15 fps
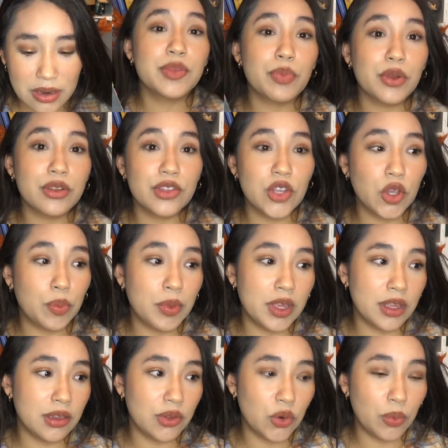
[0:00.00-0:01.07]
This book took me
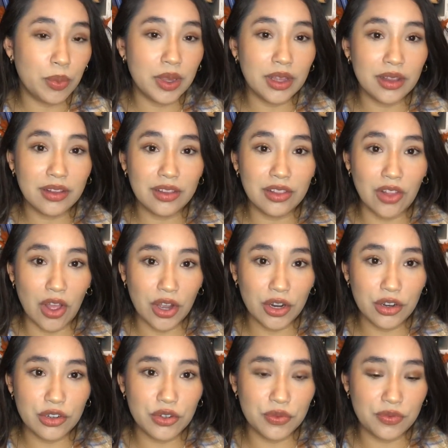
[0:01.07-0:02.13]
a little bit
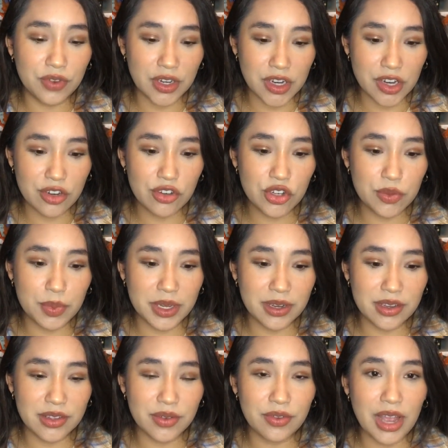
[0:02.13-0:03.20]
longer to finish
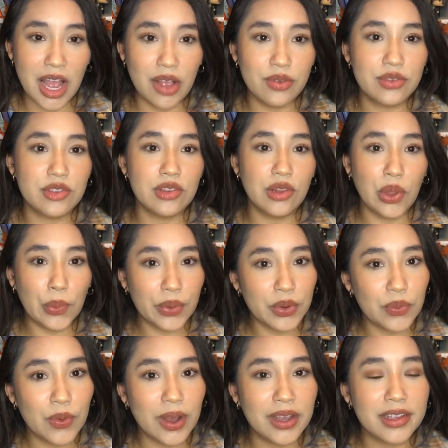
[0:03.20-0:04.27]
because of how slow it
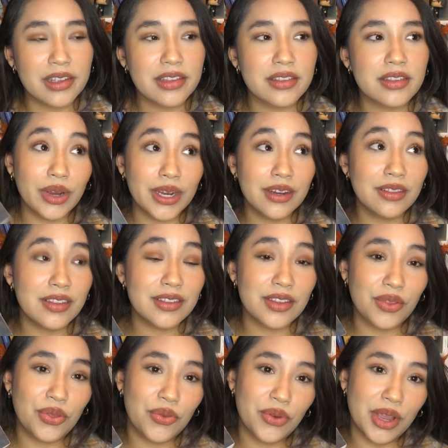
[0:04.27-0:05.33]
was. I rated this a
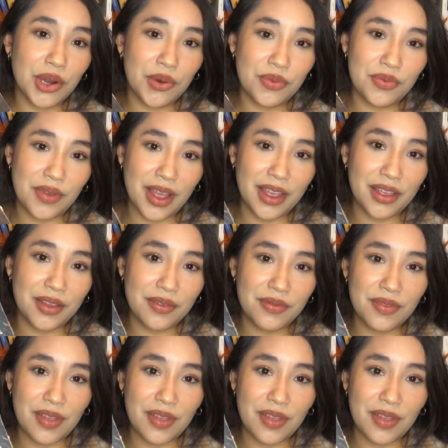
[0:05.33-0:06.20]
3 out of 5.